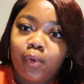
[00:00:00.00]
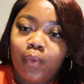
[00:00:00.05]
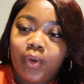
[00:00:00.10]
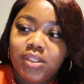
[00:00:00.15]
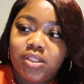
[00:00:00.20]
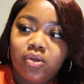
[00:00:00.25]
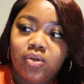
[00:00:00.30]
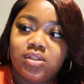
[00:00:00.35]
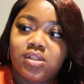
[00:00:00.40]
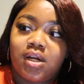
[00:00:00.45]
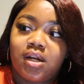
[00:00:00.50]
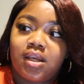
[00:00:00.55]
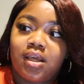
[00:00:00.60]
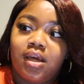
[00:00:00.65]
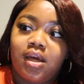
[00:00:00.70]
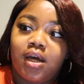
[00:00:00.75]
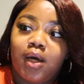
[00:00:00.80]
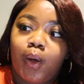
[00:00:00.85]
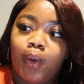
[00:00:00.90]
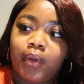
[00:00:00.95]
gonna wait till it start
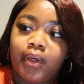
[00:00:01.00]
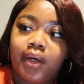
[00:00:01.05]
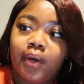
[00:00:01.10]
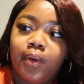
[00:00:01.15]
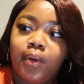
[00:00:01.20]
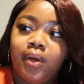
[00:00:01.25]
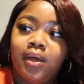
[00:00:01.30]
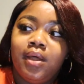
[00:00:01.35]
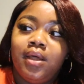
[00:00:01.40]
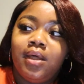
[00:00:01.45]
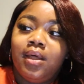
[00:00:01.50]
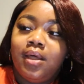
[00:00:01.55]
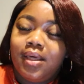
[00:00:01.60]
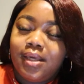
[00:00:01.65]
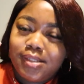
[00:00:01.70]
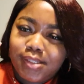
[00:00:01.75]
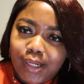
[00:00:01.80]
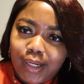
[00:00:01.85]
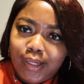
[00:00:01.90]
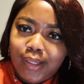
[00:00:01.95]
getting cold out.
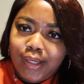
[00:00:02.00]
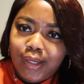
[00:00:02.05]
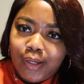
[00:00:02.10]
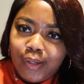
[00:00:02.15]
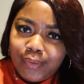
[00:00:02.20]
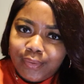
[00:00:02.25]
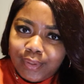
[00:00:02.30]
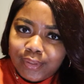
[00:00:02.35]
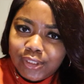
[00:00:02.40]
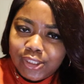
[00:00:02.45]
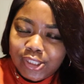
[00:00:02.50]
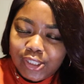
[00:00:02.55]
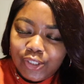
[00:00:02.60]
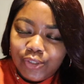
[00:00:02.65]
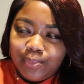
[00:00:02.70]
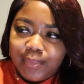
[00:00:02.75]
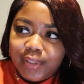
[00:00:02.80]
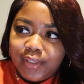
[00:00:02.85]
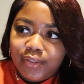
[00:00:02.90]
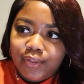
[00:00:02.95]
It started to get cold out just a
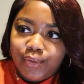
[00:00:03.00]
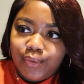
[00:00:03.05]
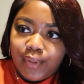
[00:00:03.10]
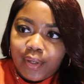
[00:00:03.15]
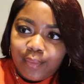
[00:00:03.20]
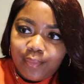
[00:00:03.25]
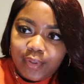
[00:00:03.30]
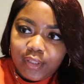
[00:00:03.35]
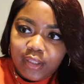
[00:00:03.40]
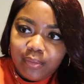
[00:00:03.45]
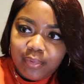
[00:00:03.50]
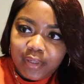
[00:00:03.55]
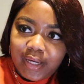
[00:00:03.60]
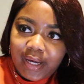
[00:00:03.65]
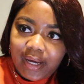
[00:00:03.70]
little bit, you know, not really, but